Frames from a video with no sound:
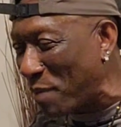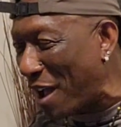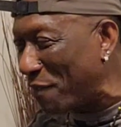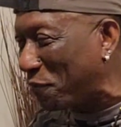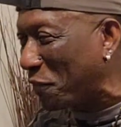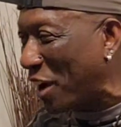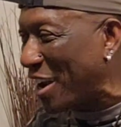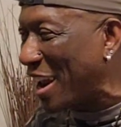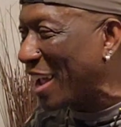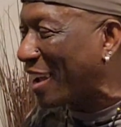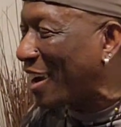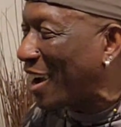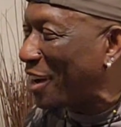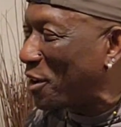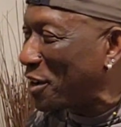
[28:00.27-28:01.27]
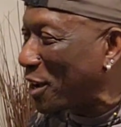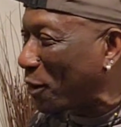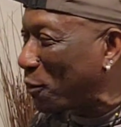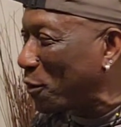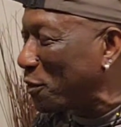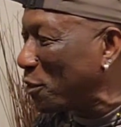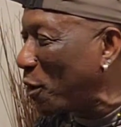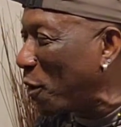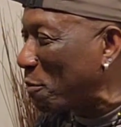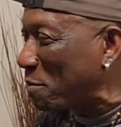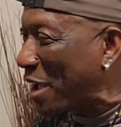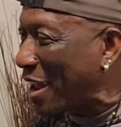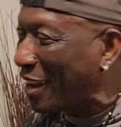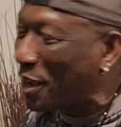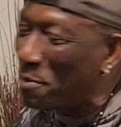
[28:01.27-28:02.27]
my friend? I call you on a good note,
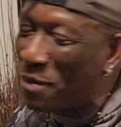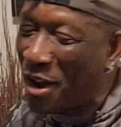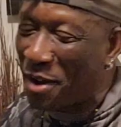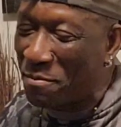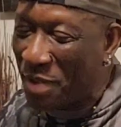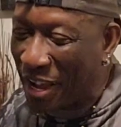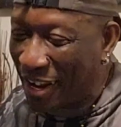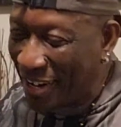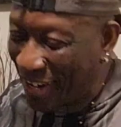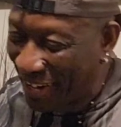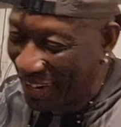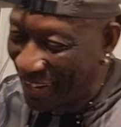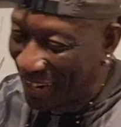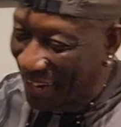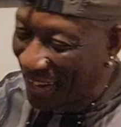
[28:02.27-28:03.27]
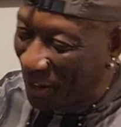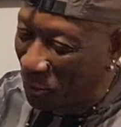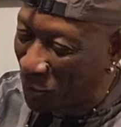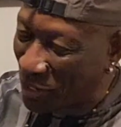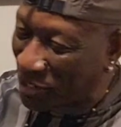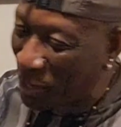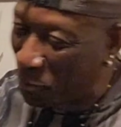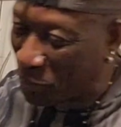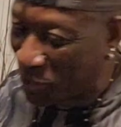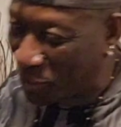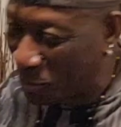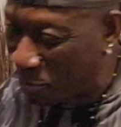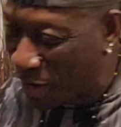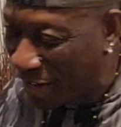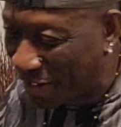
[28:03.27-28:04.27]
man. Come on, man. What's up with
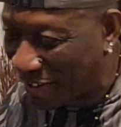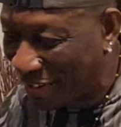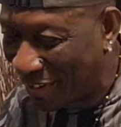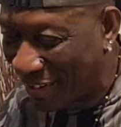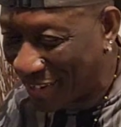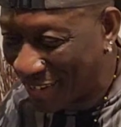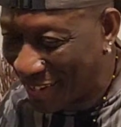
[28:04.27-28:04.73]
you, brother?